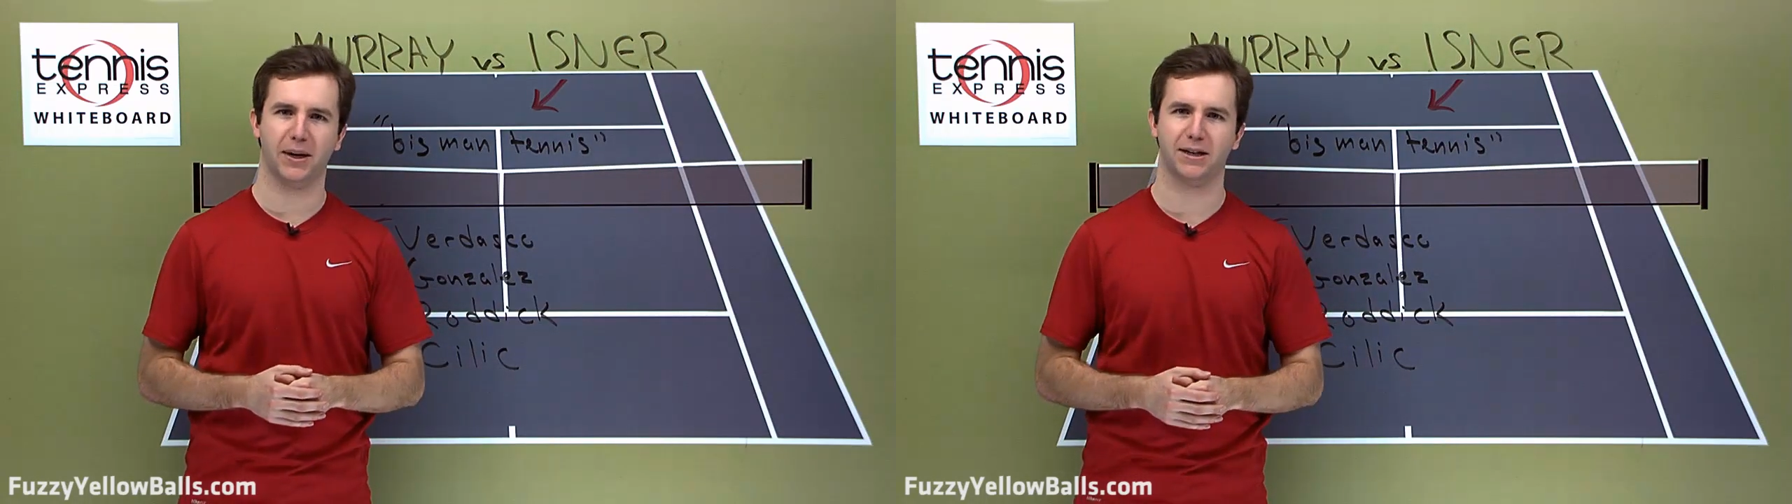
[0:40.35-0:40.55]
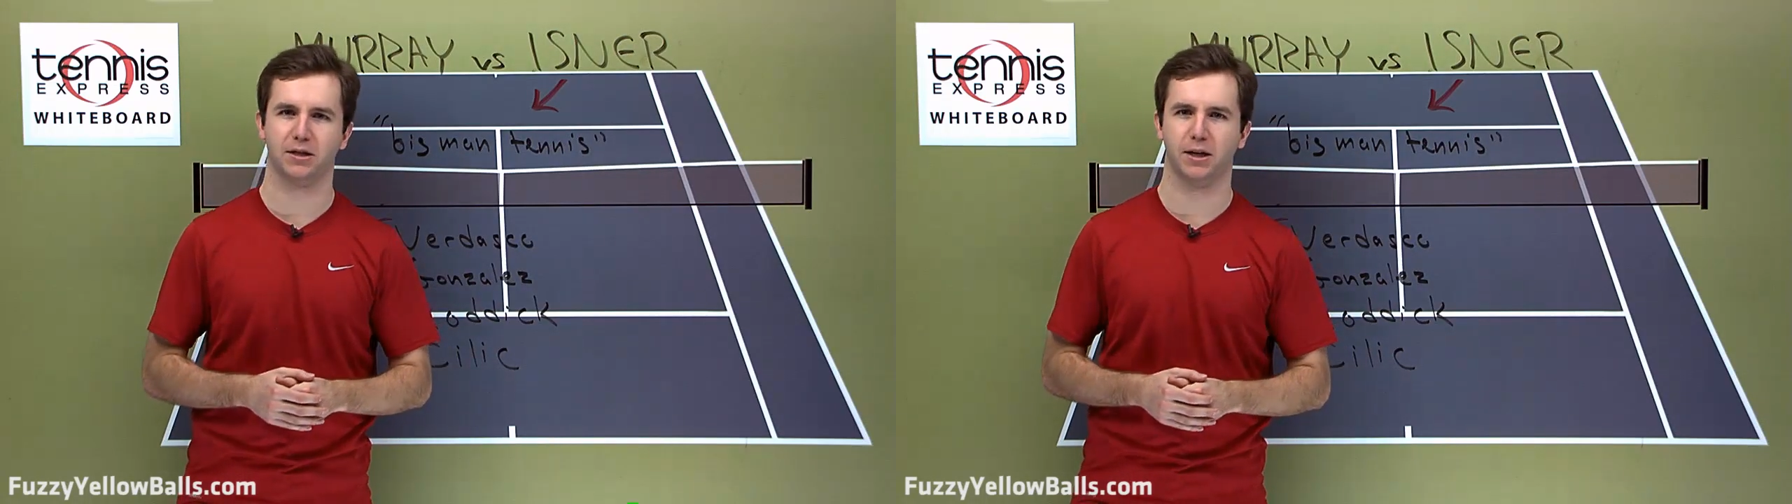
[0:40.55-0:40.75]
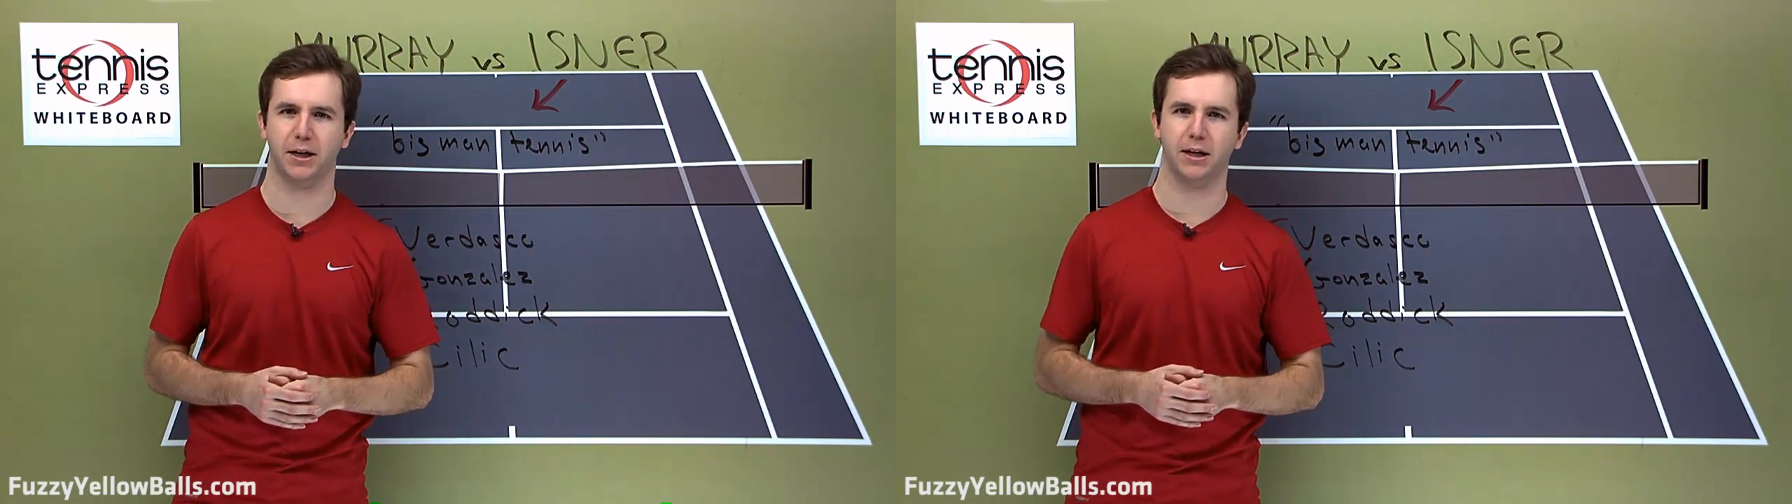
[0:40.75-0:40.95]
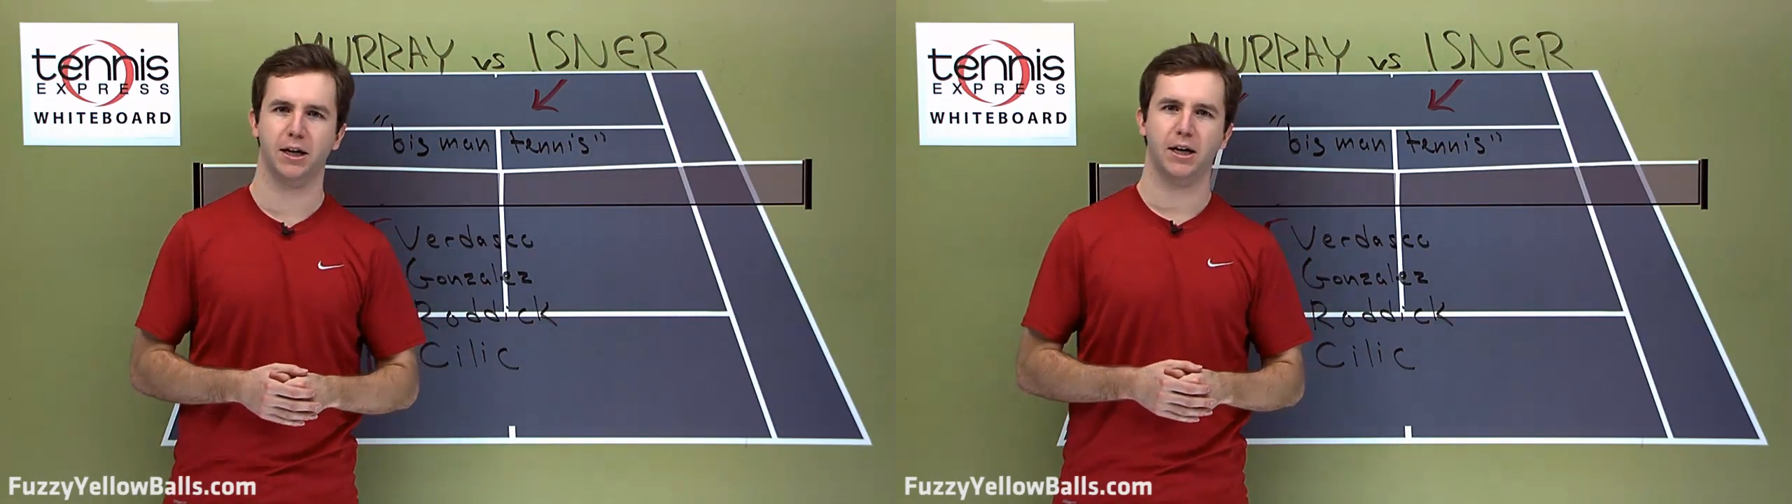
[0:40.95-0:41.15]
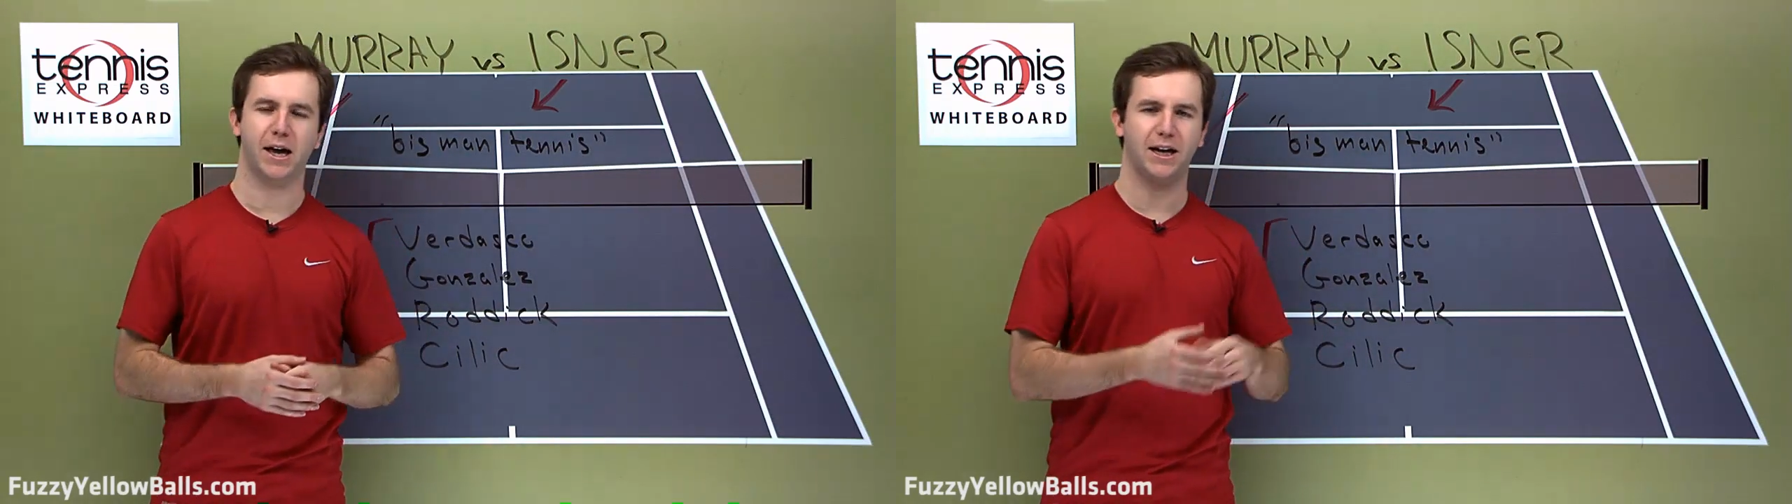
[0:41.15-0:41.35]
baseline.
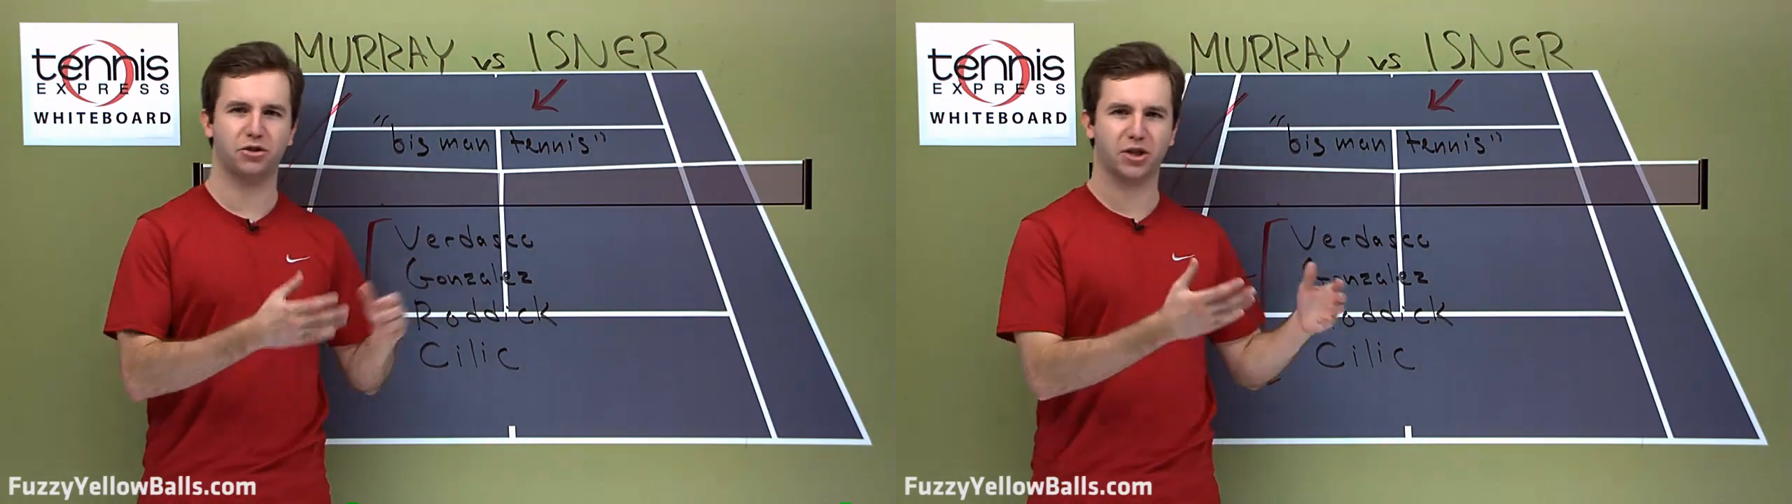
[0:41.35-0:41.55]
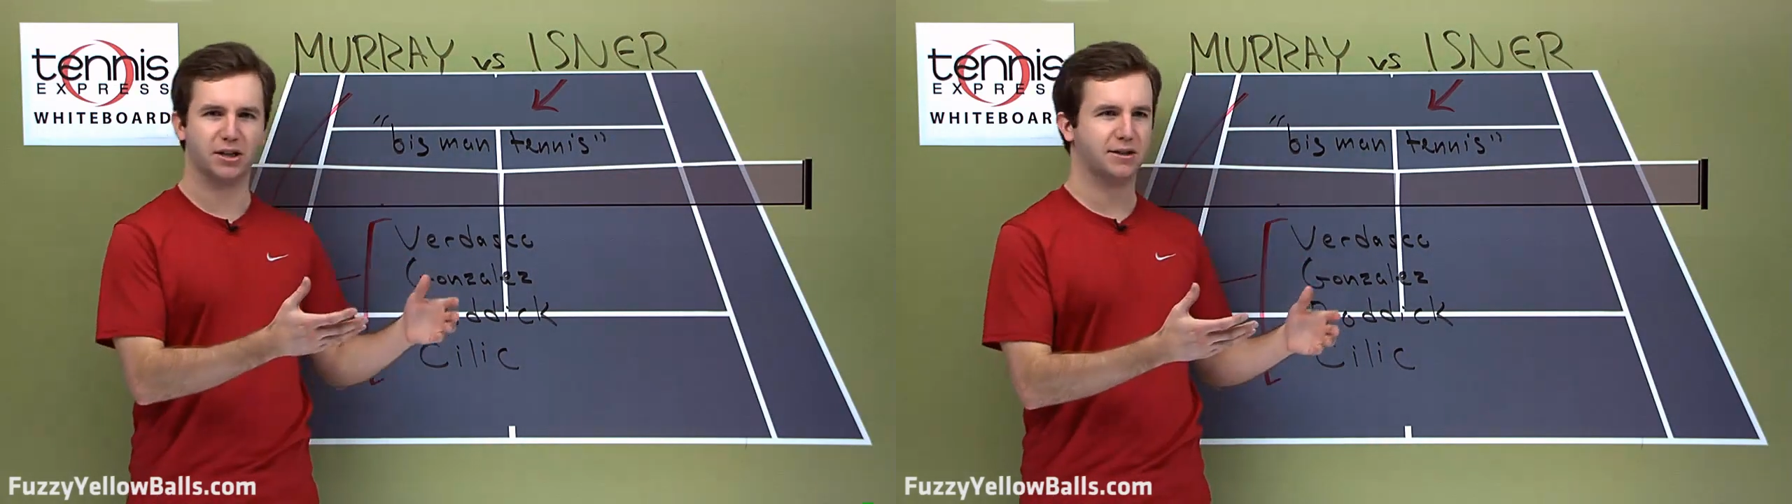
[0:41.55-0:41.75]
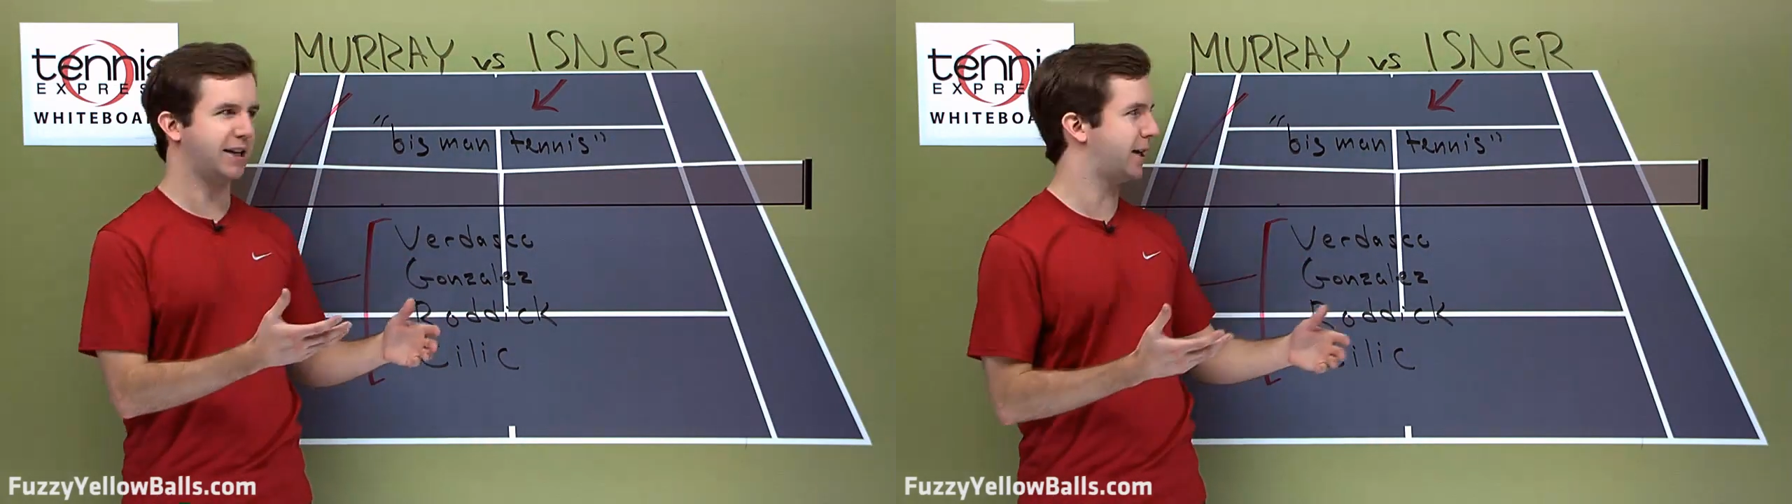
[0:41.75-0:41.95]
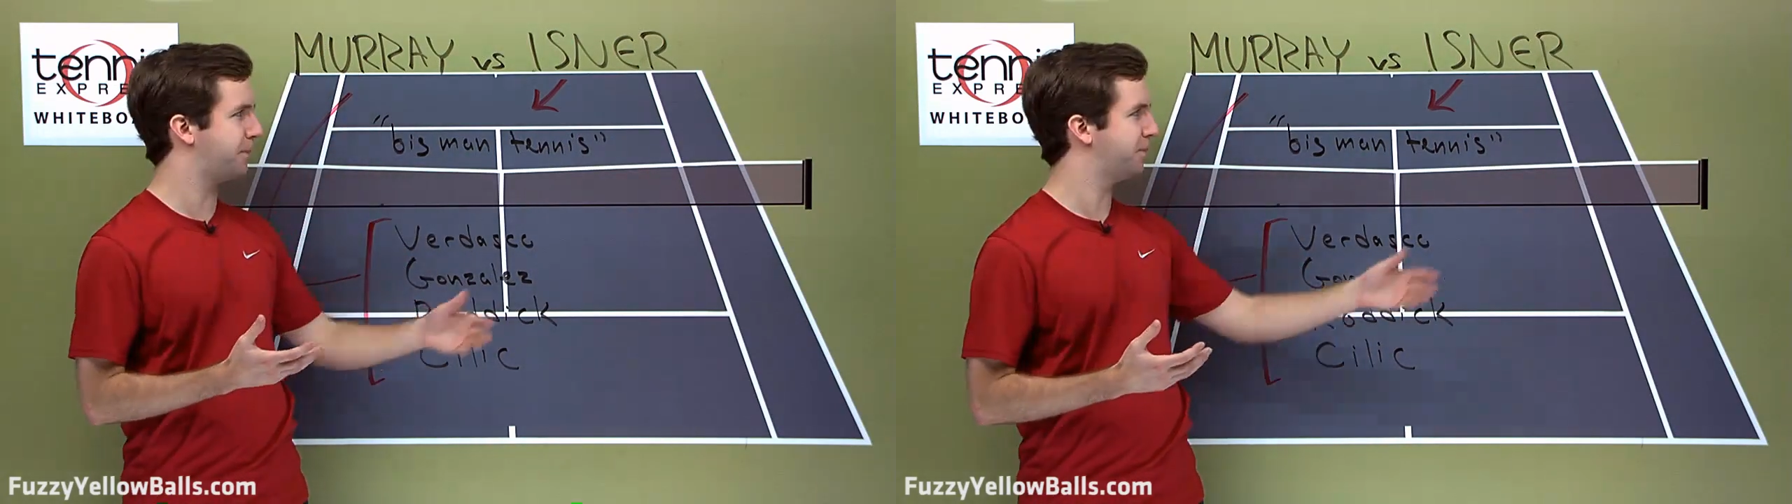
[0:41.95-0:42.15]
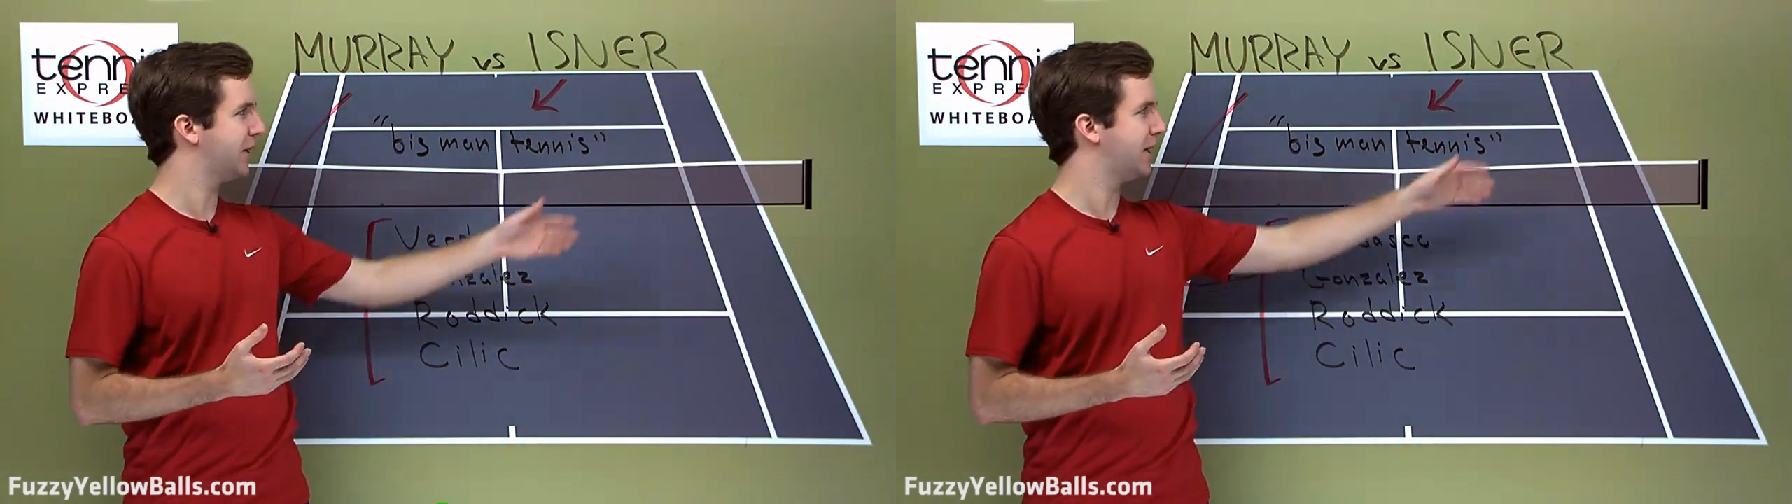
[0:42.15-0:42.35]
And at 6'10",